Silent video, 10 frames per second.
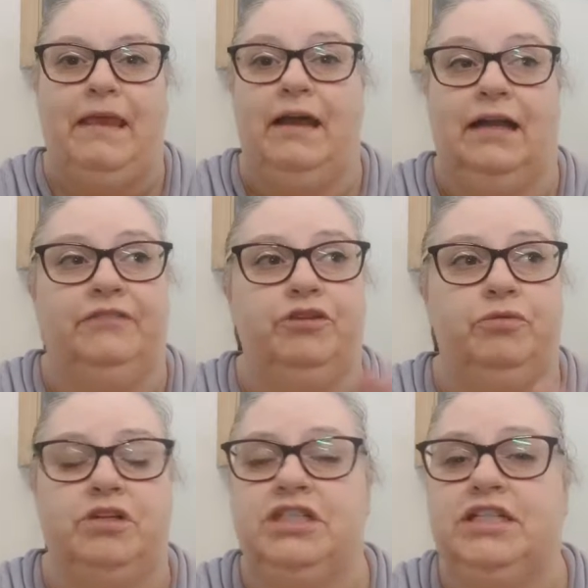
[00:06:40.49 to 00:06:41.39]
And if you're
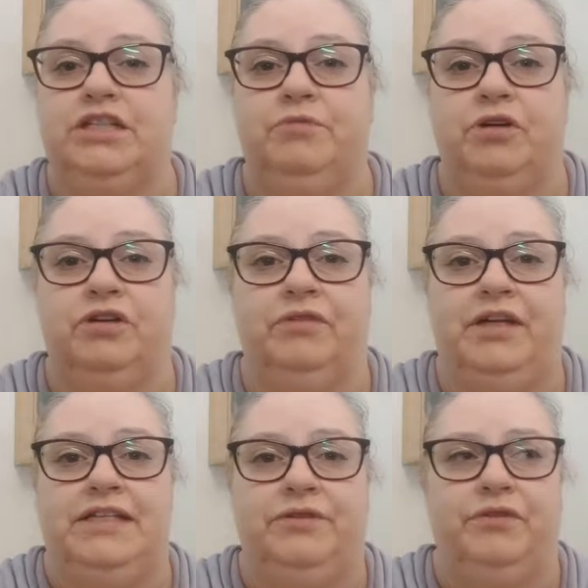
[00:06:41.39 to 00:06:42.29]
wanting to book a
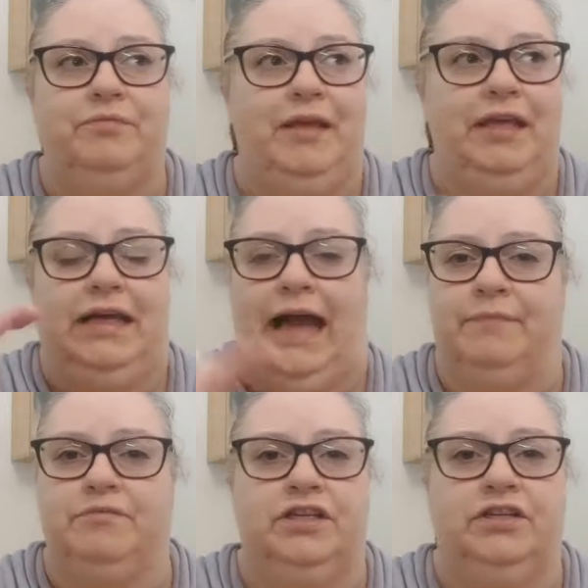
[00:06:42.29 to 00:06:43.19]
reading with me,
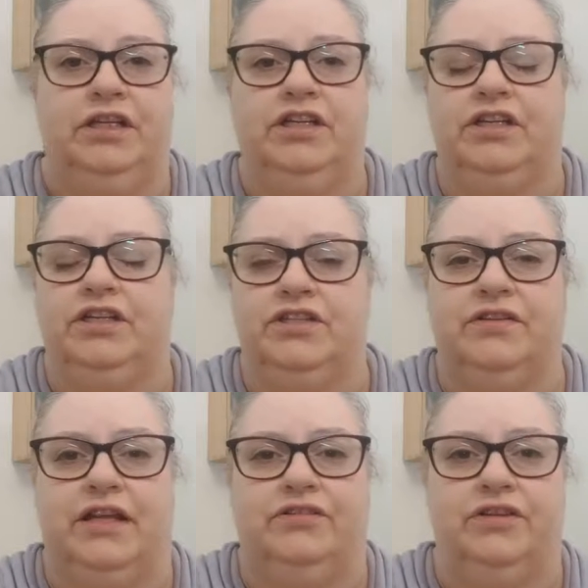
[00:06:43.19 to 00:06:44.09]
absolutely, you can do
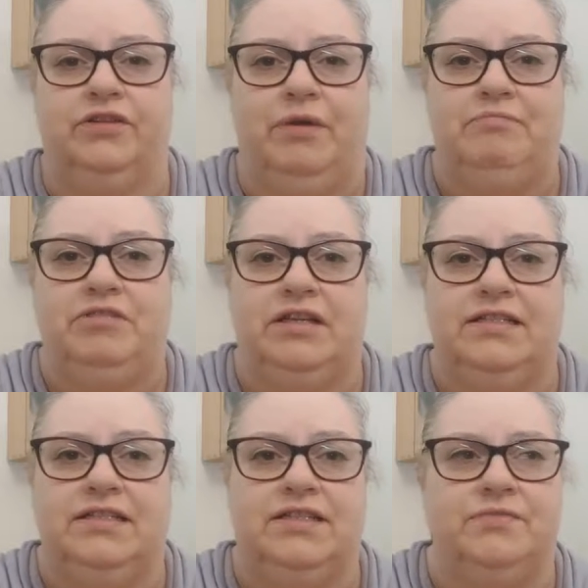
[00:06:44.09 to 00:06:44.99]
that through the
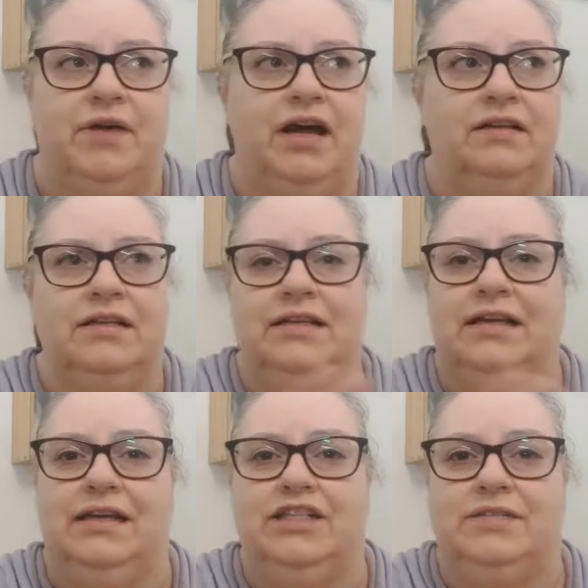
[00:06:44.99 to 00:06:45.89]
website as well.
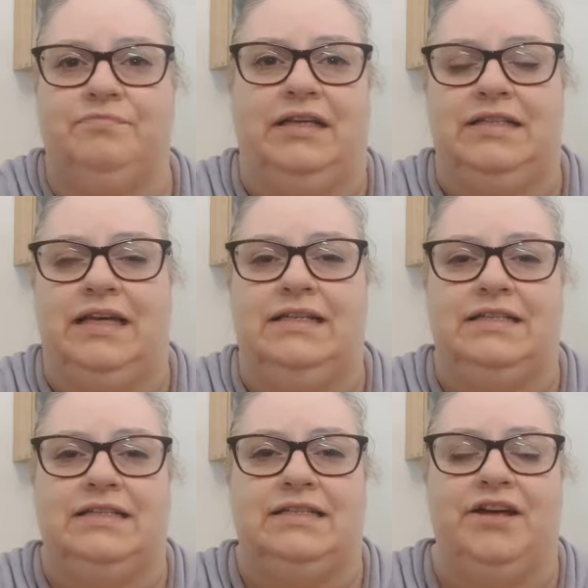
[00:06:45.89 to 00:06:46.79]
Just pick a date
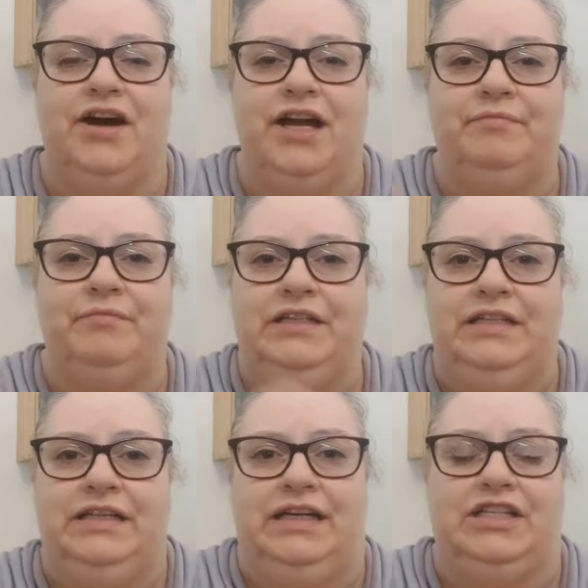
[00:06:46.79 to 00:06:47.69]
and a time
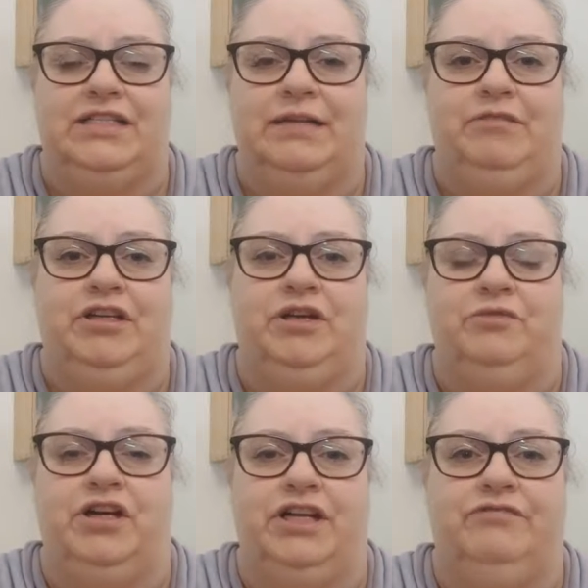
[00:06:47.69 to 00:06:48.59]
and just let me know
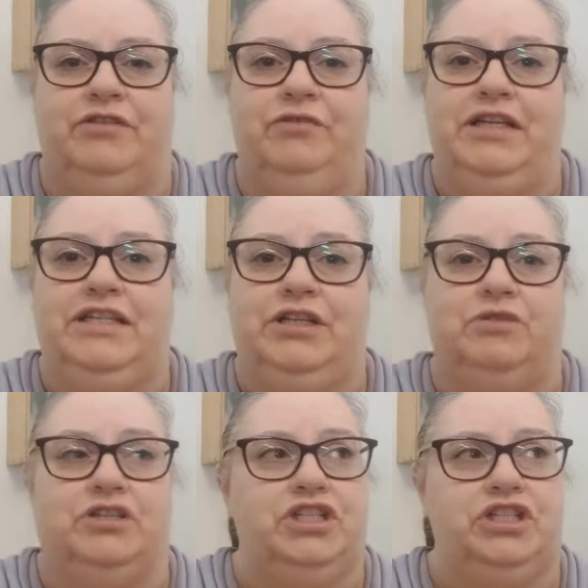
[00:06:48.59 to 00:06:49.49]
what kind of a reading you
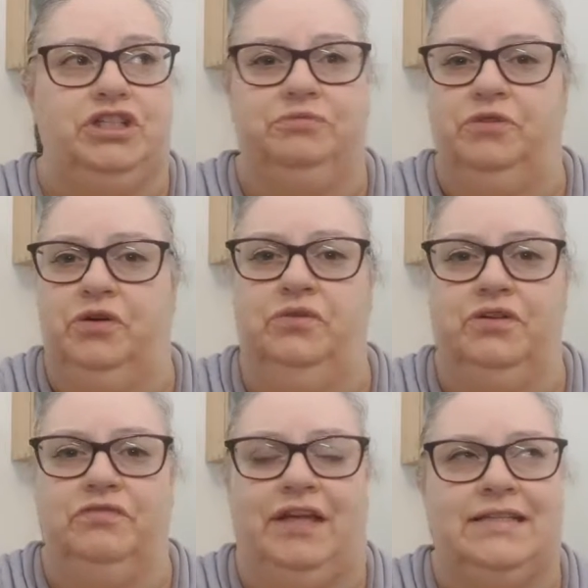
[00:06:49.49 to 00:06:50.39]
want to do. All
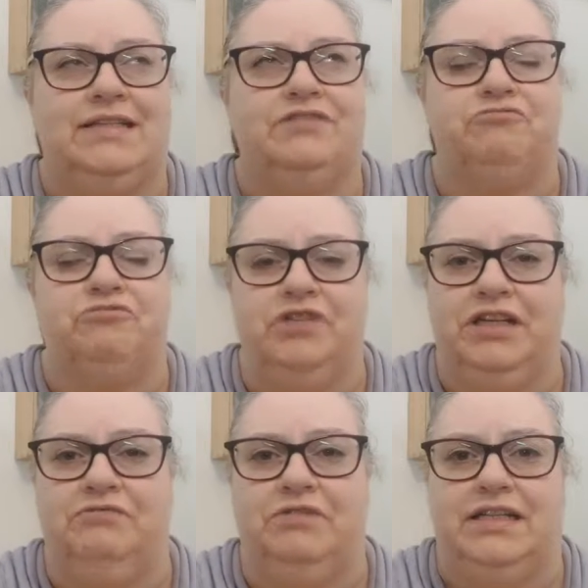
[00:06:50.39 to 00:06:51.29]
of that
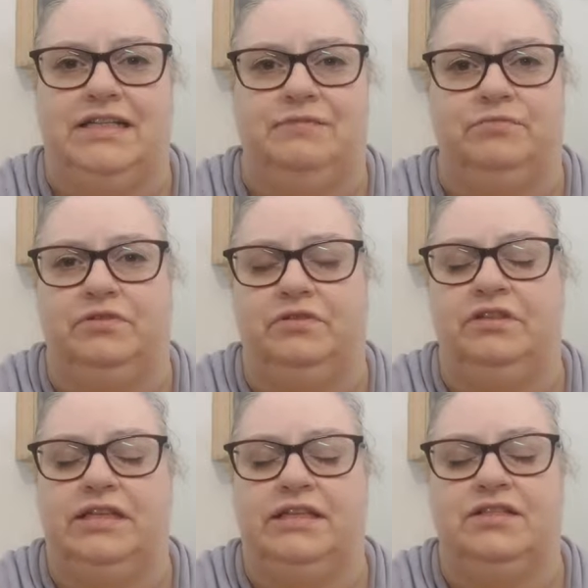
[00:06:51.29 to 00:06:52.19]
really, really simple.
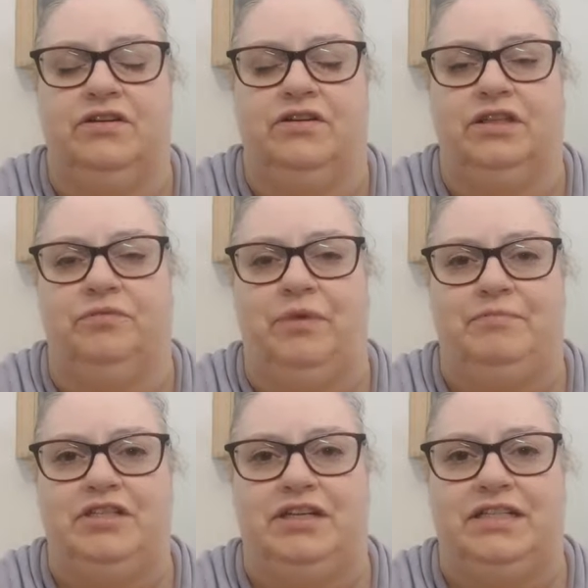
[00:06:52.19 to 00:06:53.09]
It's on the
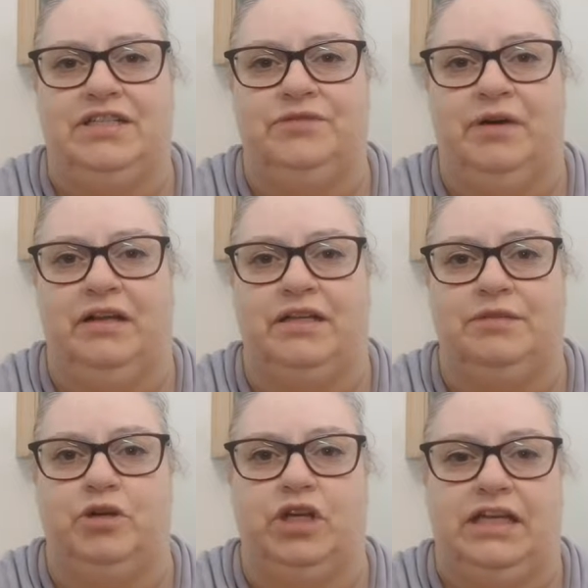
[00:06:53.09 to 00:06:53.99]
website as well under
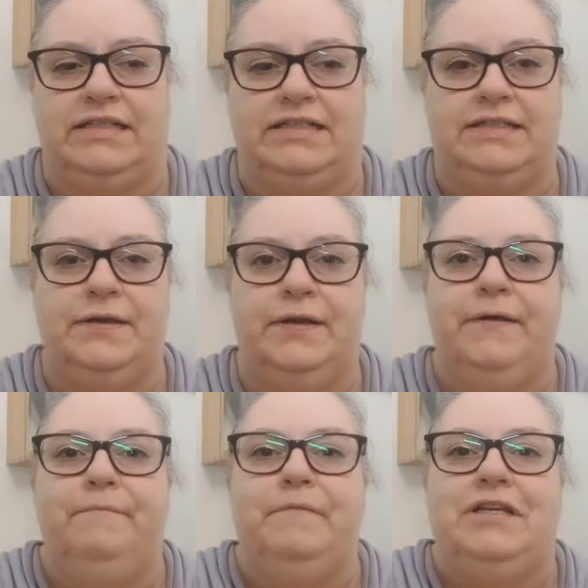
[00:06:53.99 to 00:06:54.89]
bookings.
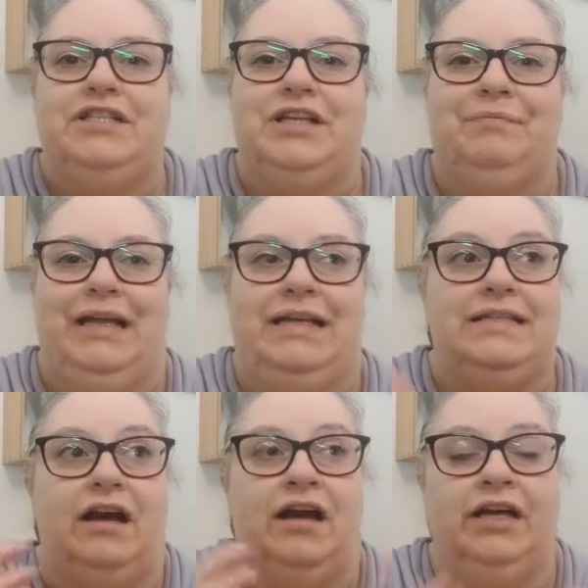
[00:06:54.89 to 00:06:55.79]
So please,
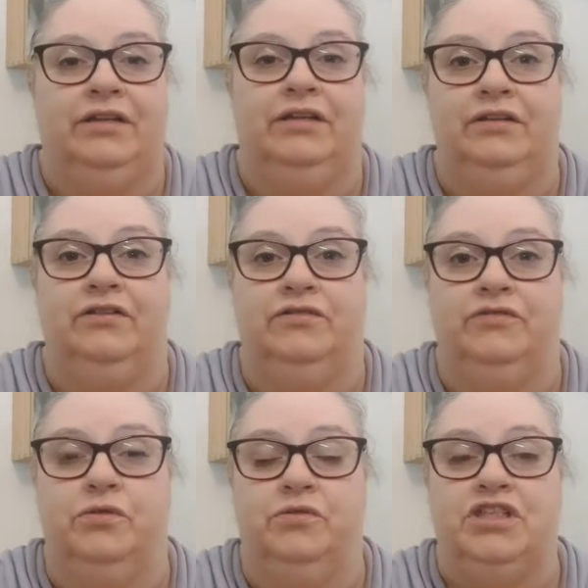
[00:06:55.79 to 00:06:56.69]
I look
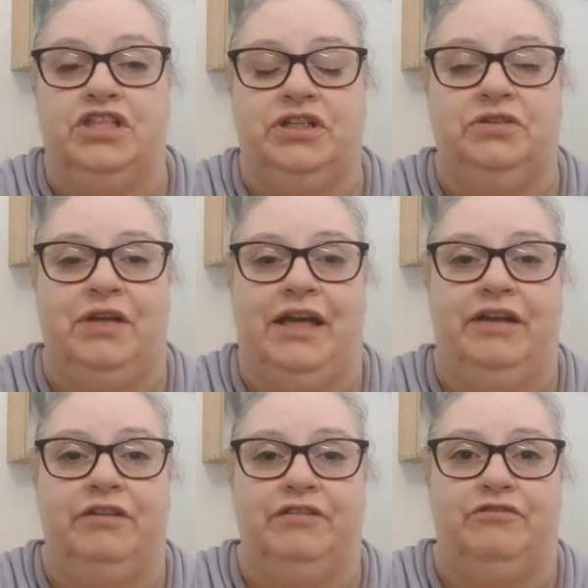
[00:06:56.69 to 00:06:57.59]
forward to
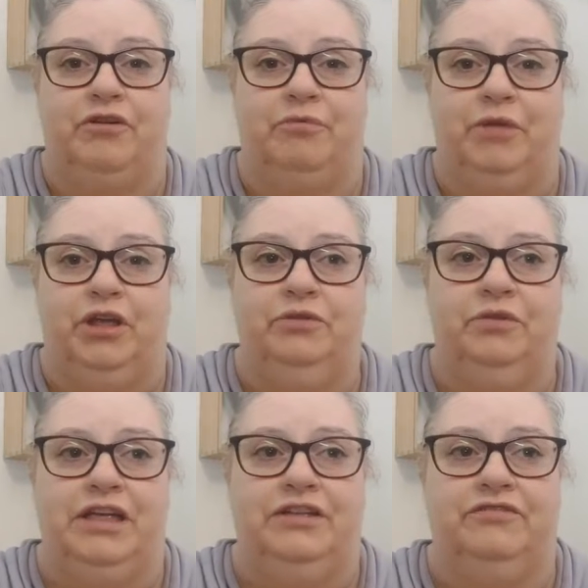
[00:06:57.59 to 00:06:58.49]
hearing from you
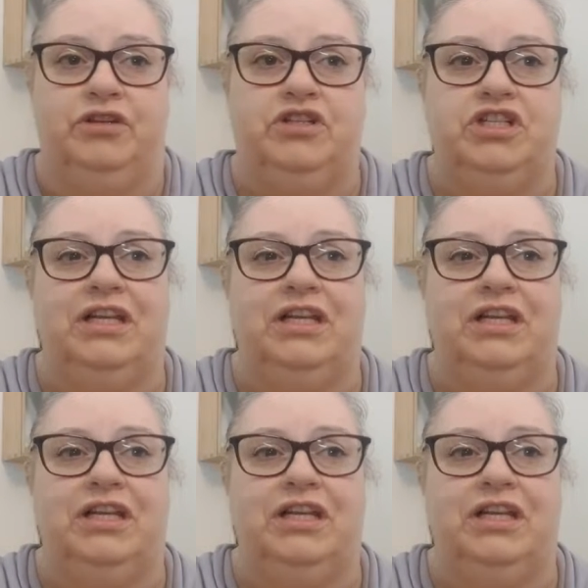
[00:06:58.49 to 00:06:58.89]
in the future.